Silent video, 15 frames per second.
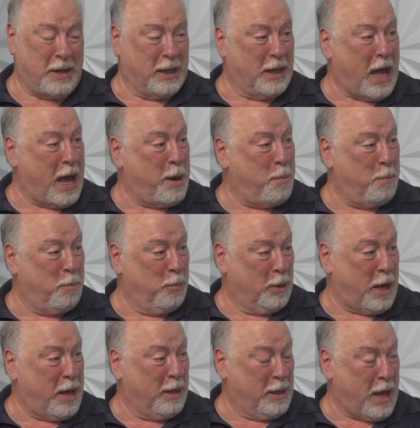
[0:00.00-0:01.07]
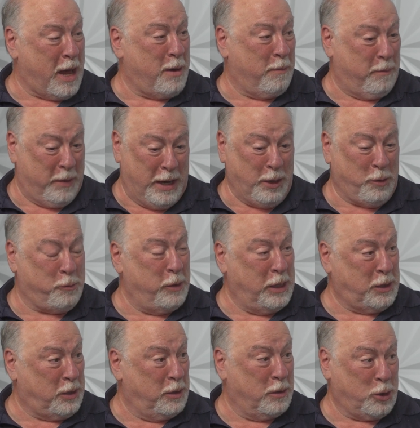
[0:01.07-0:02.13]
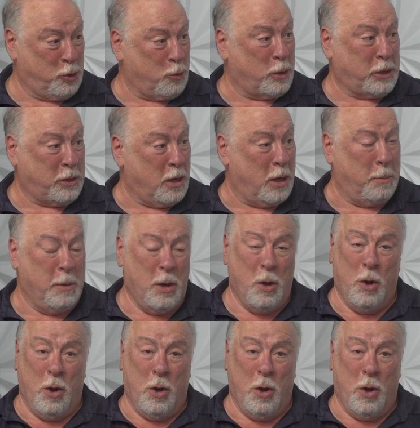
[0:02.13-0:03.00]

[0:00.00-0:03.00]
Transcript: a lot of increase in a short time.